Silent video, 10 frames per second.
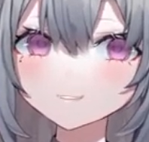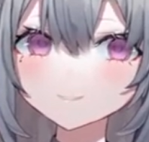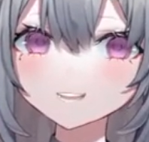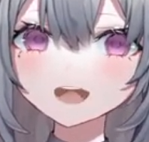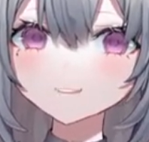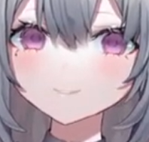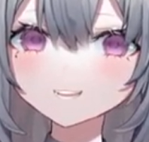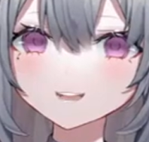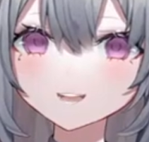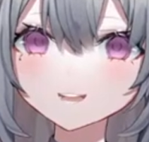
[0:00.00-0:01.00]
it's time to
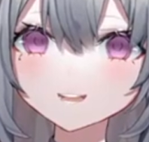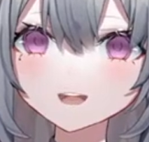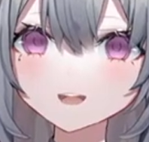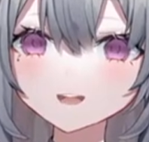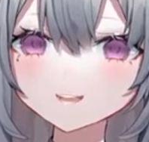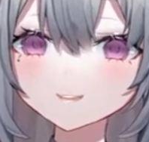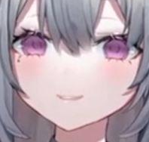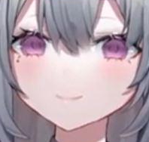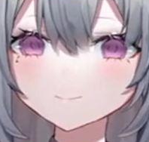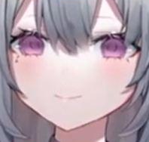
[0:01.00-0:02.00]
go
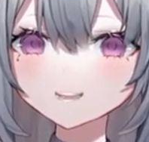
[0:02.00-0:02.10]
home.